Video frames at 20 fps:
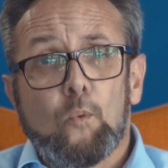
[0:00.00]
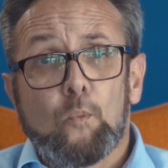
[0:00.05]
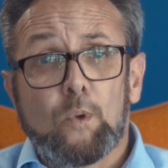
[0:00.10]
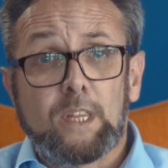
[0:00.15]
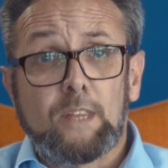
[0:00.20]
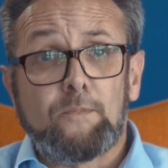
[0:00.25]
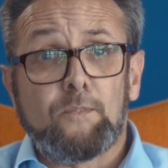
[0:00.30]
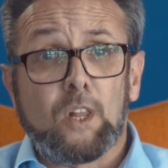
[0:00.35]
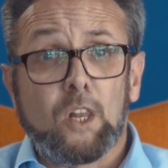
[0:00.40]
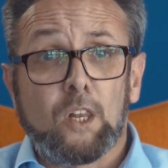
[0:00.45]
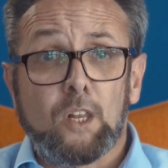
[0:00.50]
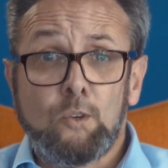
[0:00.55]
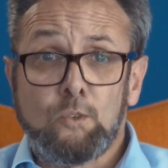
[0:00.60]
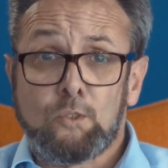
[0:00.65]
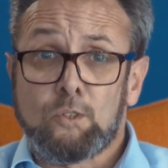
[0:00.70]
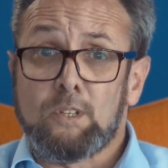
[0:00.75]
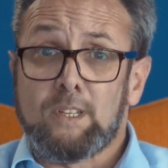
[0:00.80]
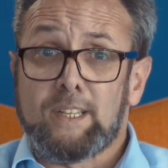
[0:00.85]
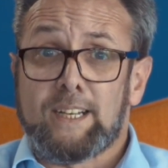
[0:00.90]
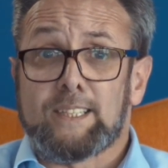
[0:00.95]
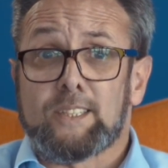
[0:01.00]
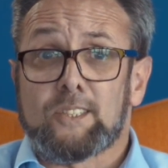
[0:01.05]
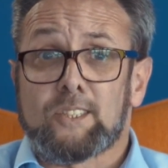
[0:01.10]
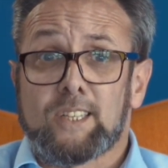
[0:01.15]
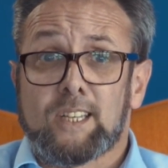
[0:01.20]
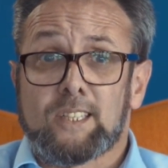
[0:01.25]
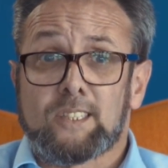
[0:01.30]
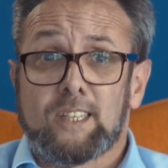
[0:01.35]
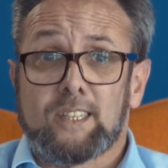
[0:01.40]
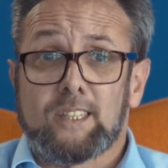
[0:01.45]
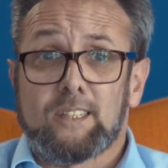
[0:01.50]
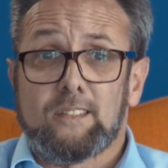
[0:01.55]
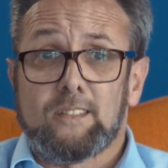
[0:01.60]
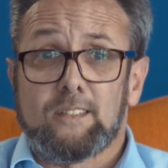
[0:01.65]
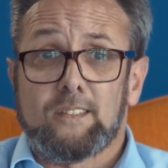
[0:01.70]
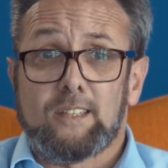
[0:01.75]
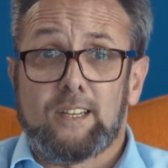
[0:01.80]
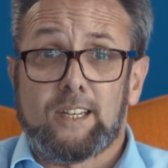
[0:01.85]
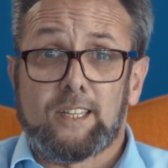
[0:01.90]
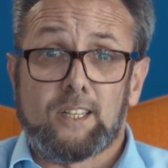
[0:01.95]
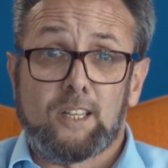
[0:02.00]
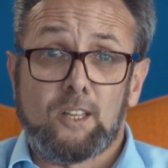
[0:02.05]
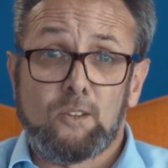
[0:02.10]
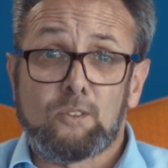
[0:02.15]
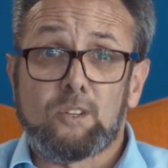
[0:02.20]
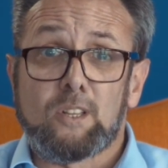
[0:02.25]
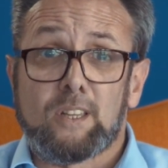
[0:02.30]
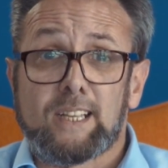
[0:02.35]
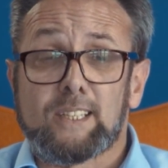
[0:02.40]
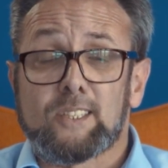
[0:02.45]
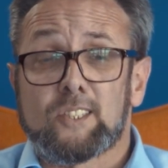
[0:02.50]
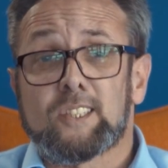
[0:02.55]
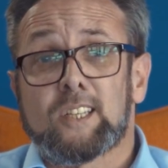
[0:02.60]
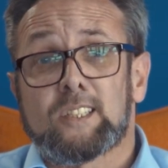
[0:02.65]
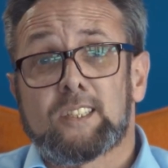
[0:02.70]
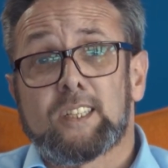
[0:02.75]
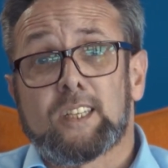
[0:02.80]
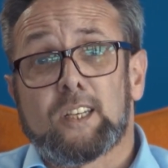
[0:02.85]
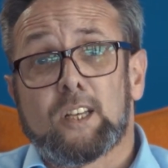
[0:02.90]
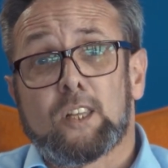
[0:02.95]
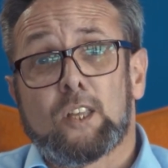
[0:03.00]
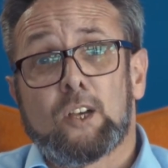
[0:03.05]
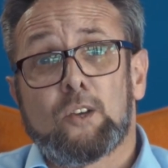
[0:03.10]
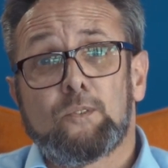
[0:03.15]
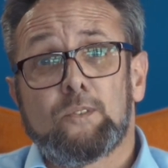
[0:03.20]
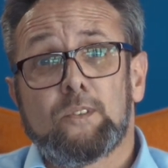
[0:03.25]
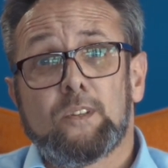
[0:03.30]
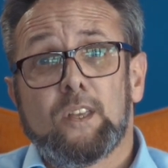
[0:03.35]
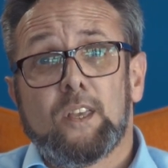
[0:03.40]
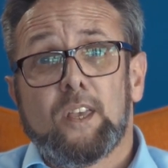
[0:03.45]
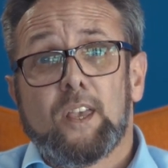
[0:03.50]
Within the local LAN setting, and local LAN setting alone,